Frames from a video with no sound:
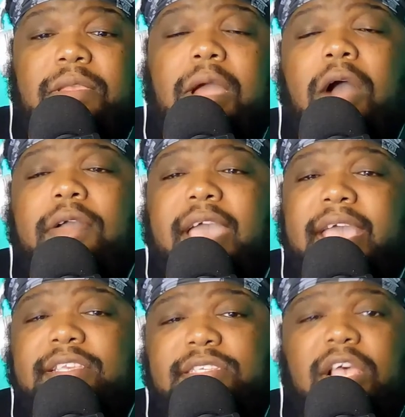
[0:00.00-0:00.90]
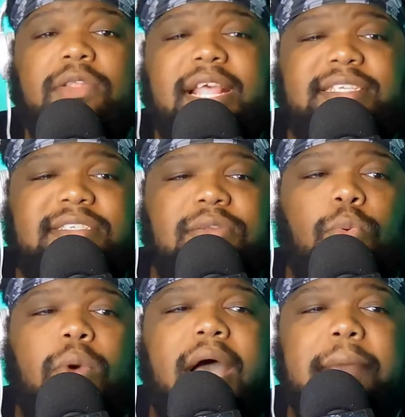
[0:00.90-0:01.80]
Okay, so
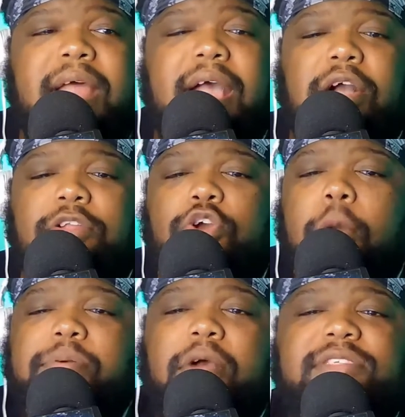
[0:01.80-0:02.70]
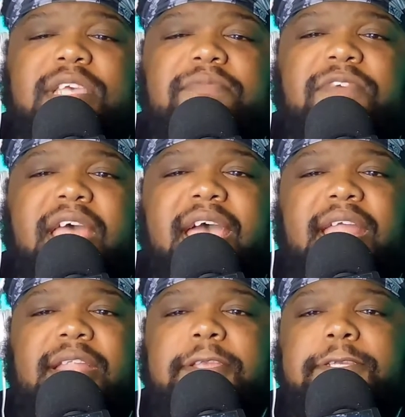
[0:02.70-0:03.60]
I'm not going to do a pro tip for
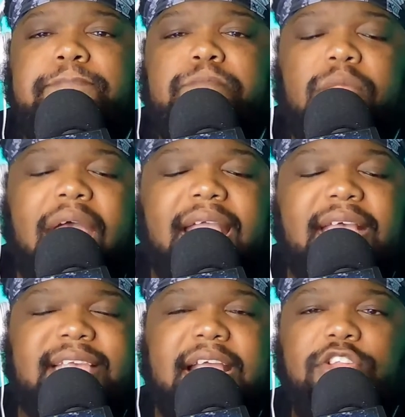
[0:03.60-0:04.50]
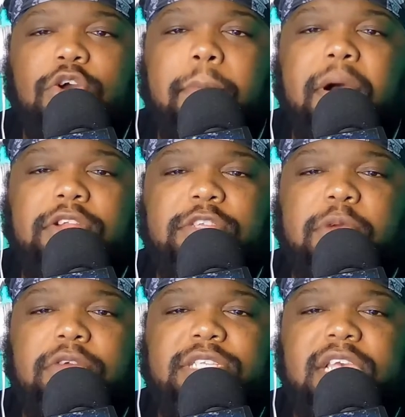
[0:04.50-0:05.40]
that. I guess I can do a bonus
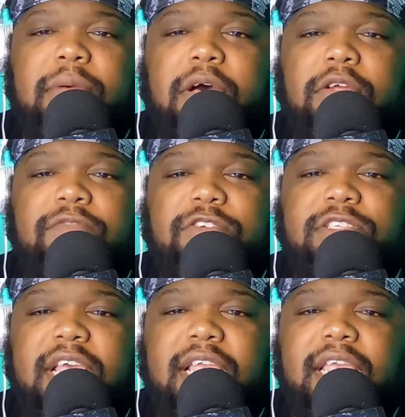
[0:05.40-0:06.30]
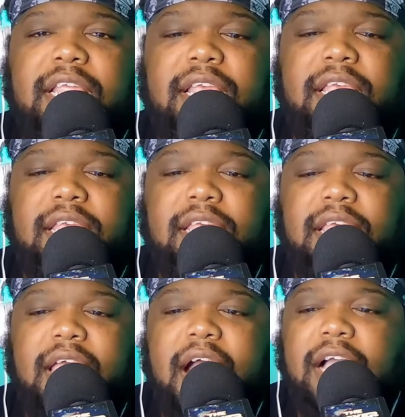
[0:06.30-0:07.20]
pro tip. Hold on for a second.
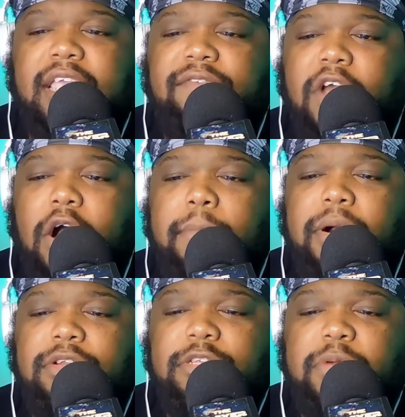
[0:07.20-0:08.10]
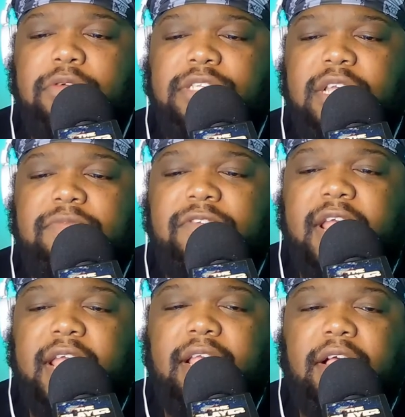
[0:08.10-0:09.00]
I'll give y'all a bonus pro tip for
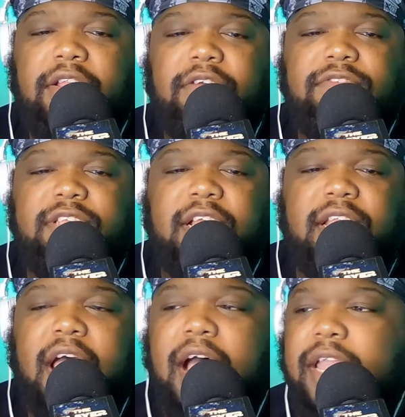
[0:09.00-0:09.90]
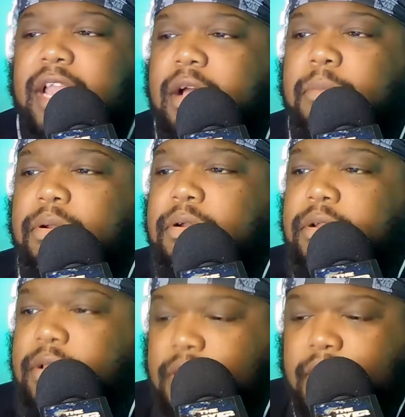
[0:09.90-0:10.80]
that. Hold on for a second. Non-number
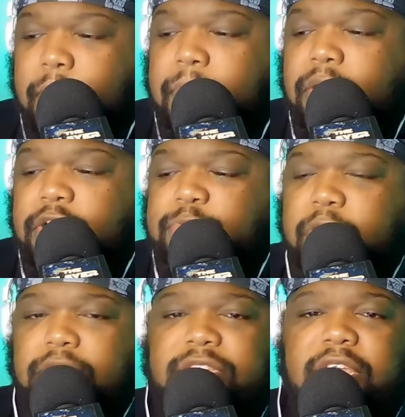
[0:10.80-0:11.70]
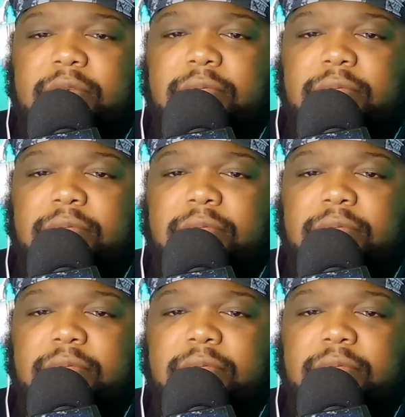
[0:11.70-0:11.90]
bonus pro tip.